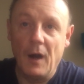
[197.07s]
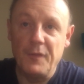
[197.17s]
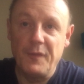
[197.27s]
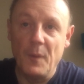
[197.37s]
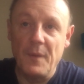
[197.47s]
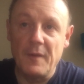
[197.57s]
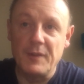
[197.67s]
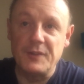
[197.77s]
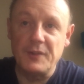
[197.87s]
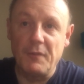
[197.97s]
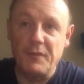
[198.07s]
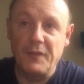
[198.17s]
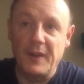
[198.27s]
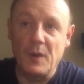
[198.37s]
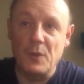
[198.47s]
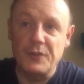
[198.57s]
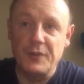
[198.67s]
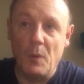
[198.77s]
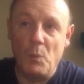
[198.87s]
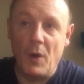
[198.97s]
I feel there is something or
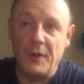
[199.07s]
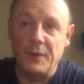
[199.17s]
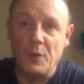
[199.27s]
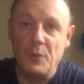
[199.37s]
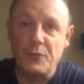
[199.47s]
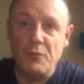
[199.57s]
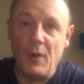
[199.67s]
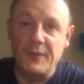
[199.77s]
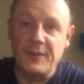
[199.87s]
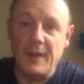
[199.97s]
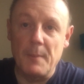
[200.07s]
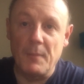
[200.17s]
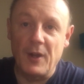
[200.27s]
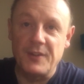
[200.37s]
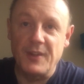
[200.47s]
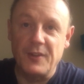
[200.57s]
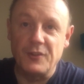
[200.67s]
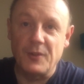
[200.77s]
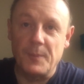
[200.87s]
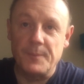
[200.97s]
someone who is trying to get my
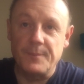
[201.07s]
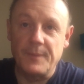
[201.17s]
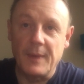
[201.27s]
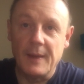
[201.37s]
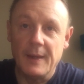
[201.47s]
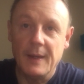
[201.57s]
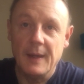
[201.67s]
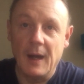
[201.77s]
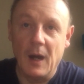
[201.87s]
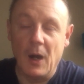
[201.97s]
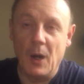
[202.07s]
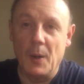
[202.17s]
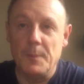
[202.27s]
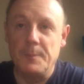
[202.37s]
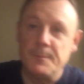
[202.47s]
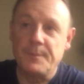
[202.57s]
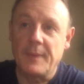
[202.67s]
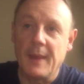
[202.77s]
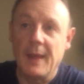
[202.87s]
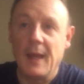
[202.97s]
attention.
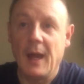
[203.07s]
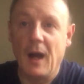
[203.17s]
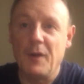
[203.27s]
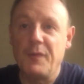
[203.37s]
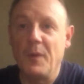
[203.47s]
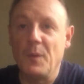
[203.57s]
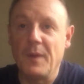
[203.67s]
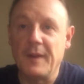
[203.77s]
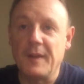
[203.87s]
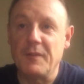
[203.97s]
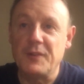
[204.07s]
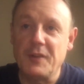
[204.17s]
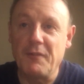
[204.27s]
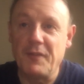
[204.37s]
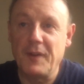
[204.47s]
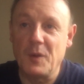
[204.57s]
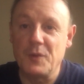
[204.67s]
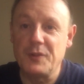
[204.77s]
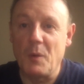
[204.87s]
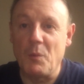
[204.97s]
I feel that there is something or
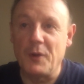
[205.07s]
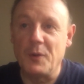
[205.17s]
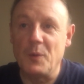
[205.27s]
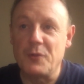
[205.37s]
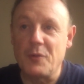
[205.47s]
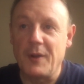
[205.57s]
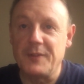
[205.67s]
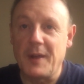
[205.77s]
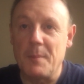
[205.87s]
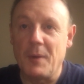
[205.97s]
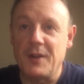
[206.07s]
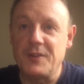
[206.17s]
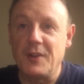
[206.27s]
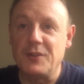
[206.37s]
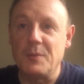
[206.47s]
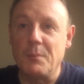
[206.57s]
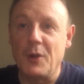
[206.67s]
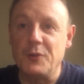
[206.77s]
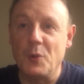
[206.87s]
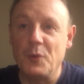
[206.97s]
someone who is trying to get my attention. My
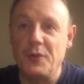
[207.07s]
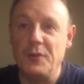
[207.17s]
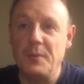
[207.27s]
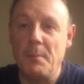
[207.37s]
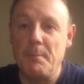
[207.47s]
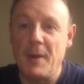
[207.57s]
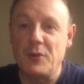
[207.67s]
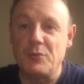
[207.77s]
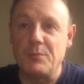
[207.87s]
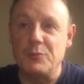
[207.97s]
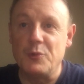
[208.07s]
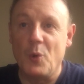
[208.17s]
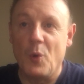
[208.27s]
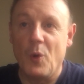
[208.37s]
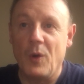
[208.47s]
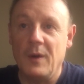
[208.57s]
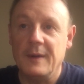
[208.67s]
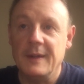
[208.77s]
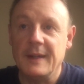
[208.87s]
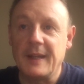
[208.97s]
daughter's bedroom door
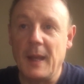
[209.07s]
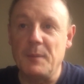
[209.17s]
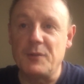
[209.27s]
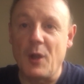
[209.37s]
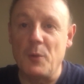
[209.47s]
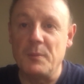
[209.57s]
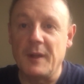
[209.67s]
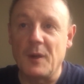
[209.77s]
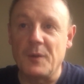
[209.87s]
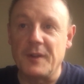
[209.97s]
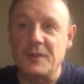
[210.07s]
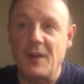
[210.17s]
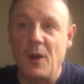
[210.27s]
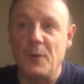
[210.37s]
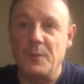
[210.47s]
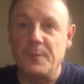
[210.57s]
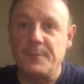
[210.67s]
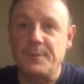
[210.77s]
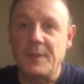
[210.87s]
keeps opening on its own.